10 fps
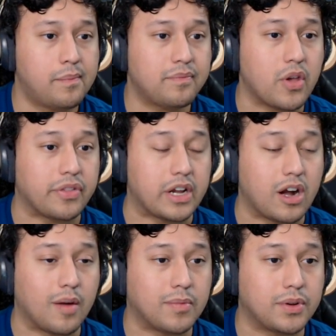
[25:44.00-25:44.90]
Oh, they
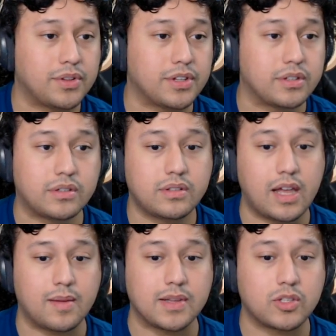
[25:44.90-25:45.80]
comboed the
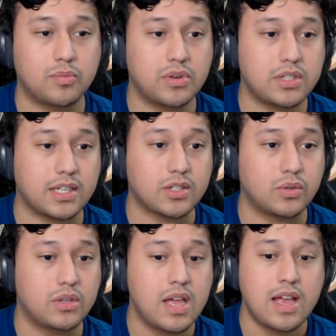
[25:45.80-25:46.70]
elemental burst. That's cool.